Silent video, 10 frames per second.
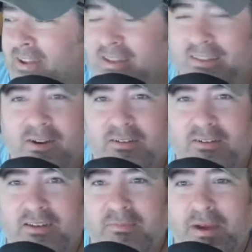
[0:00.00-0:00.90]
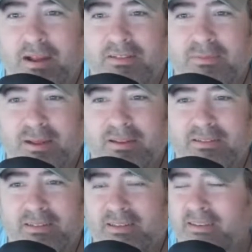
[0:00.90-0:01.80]
not logged into
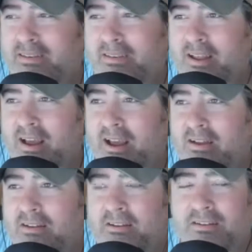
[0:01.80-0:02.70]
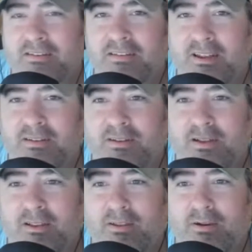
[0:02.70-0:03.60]
MySpace, and I couldn't tell you
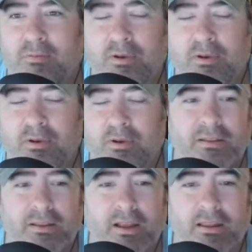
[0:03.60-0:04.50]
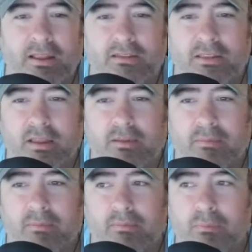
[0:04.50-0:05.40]
how long, but apparently I guess
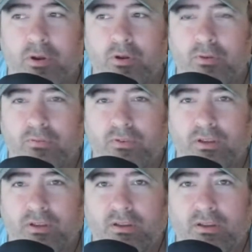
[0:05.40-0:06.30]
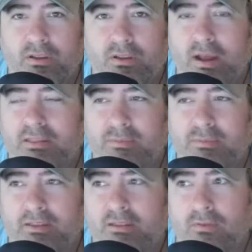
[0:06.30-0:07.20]
they moved
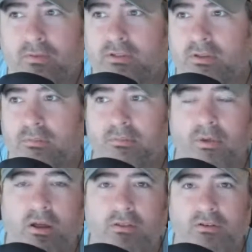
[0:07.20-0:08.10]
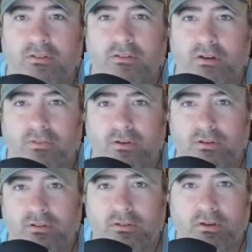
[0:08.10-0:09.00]
MySpace over to some other
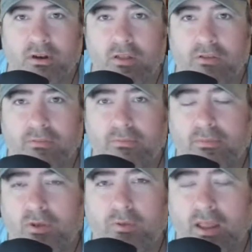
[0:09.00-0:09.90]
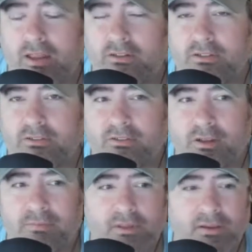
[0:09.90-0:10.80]
servers or other location or
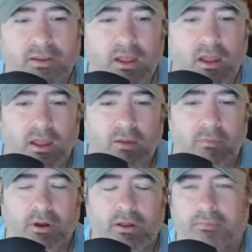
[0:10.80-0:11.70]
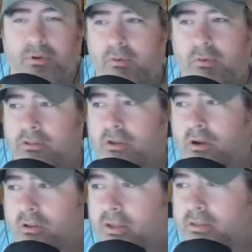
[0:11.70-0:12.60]
something, but pretty much
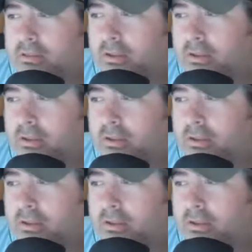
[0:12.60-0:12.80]
all that